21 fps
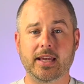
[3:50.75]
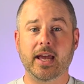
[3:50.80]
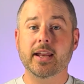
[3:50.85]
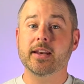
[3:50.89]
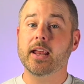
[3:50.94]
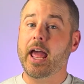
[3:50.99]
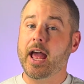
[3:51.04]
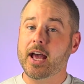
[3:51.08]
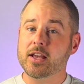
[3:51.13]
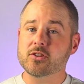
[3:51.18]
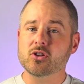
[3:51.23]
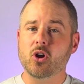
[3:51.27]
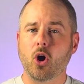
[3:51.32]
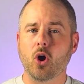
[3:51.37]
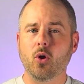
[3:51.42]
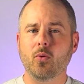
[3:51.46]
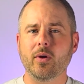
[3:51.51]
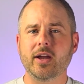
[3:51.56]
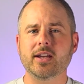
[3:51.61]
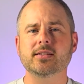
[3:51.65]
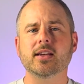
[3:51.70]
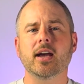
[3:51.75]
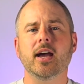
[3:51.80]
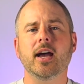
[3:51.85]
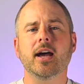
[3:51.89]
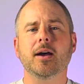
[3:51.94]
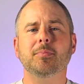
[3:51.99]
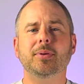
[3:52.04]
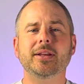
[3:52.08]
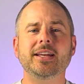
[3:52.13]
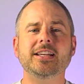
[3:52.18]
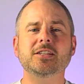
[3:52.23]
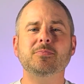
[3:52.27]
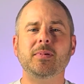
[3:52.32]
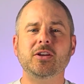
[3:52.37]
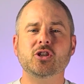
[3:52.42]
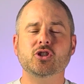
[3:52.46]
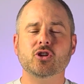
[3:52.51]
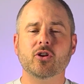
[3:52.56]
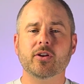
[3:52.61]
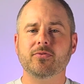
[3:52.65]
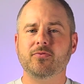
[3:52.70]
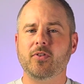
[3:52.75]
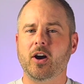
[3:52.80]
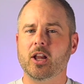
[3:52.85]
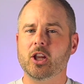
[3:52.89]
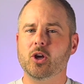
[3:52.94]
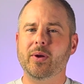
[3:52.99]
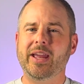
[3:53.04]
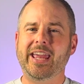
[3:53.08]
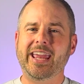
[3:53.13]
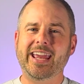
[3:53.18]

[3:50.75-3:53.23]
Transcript: And as always, please be sure to follow